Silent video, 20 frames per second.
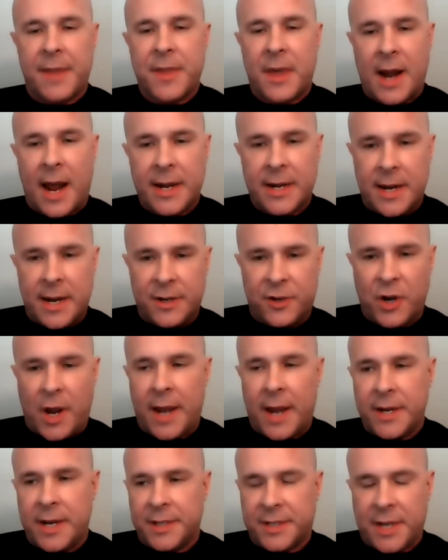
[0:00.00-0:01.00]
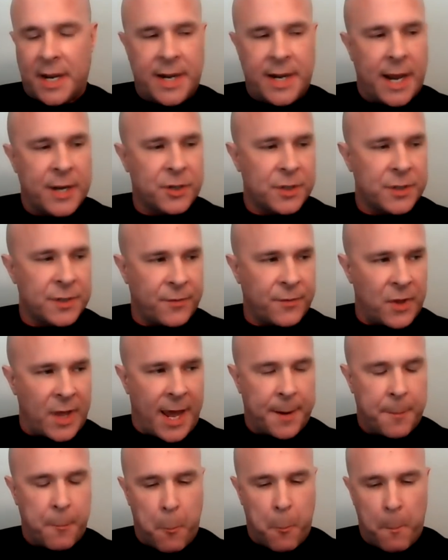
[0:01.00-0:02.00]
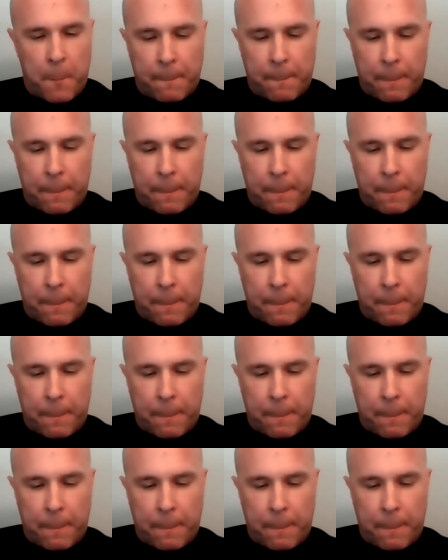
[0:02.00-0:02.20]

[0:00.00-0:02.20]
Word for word: And then I need, I need citations for that.